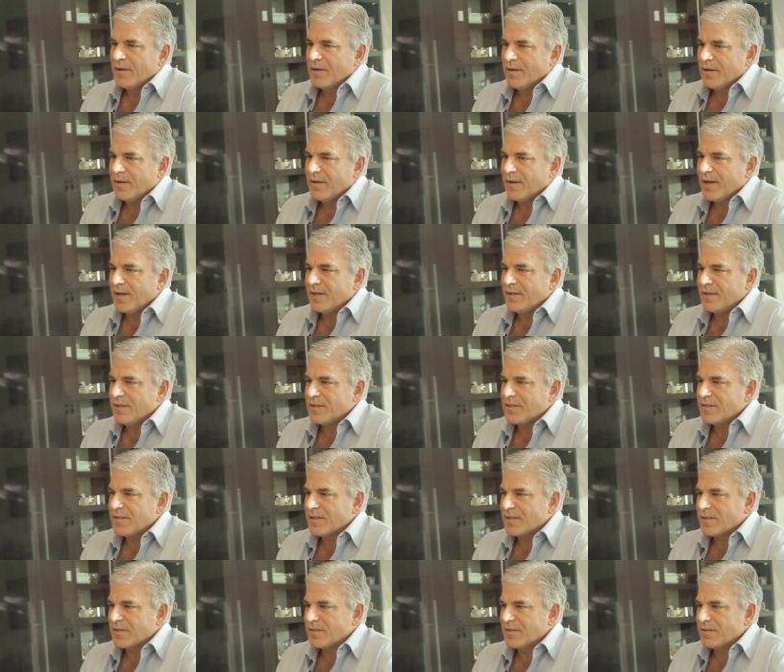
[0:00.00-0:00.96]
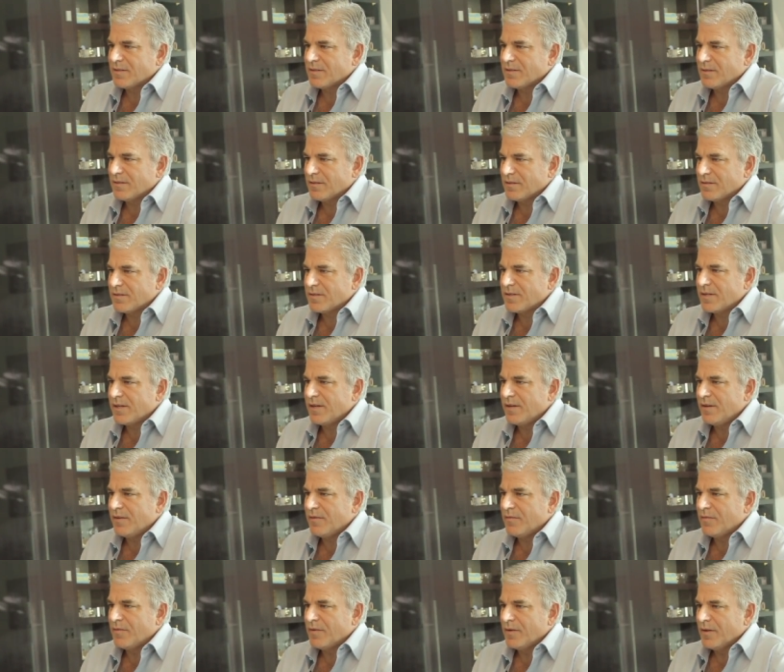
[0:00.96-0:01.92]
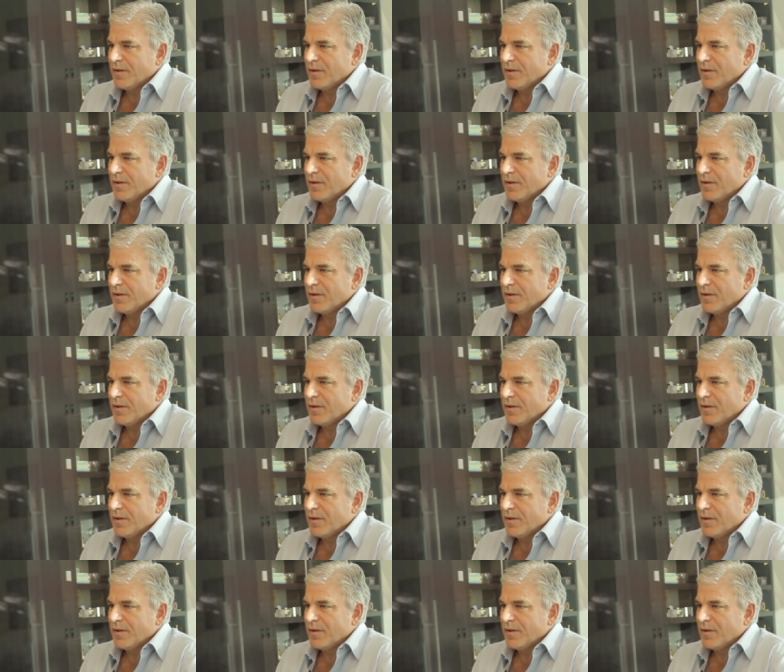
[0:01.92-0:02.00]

in 96 to Steve